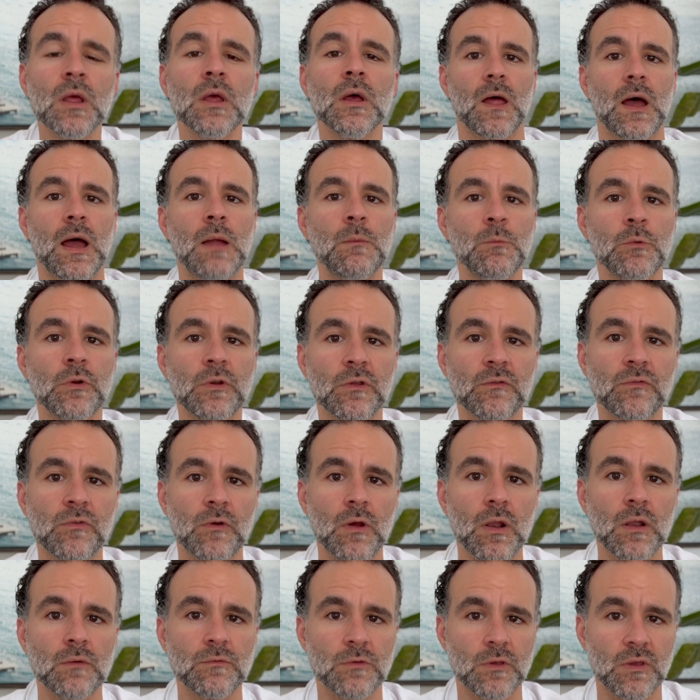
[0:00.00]
I'm rooting for
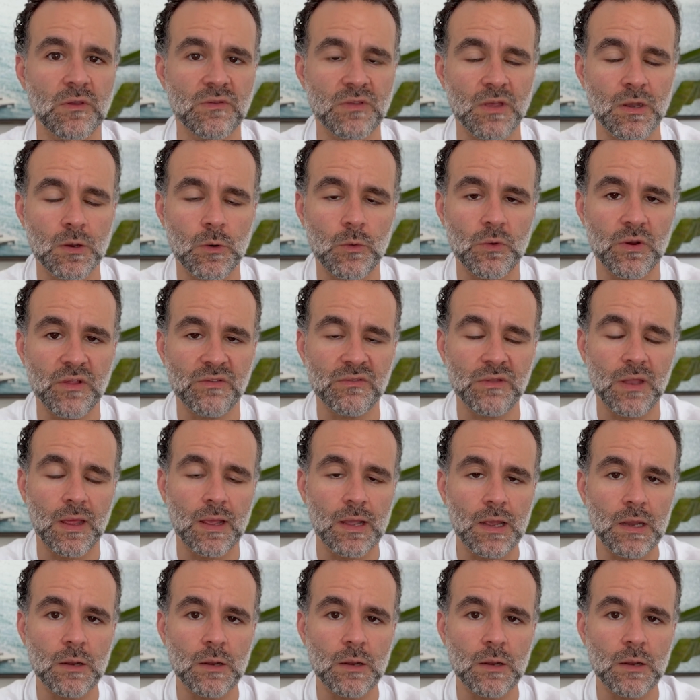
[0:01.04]
all of you because I know what it's like.